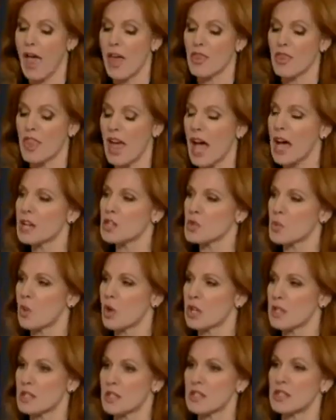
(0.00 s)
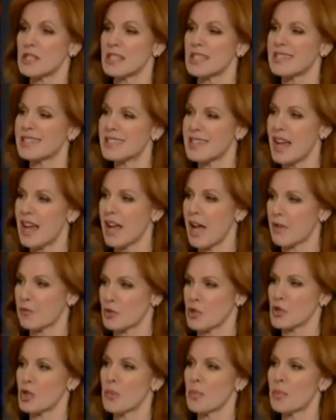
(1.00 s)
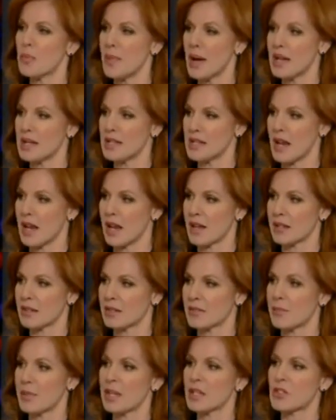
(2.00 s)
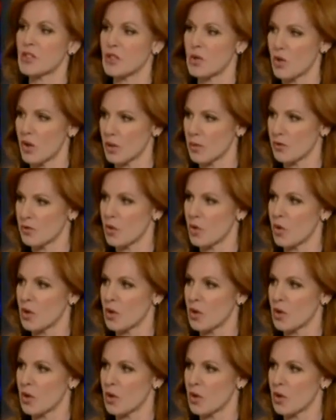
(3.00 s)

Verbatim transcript: and that is what is, this is a day after, so Monday, big storm, of